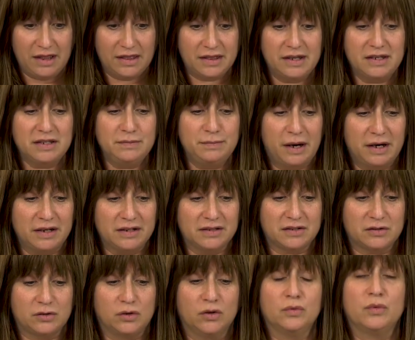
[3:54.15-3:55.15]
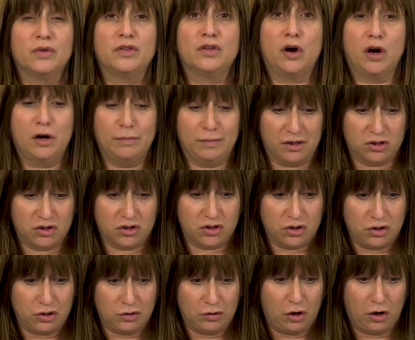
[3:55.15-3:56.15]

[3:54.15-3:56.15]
This body is clothed with garments,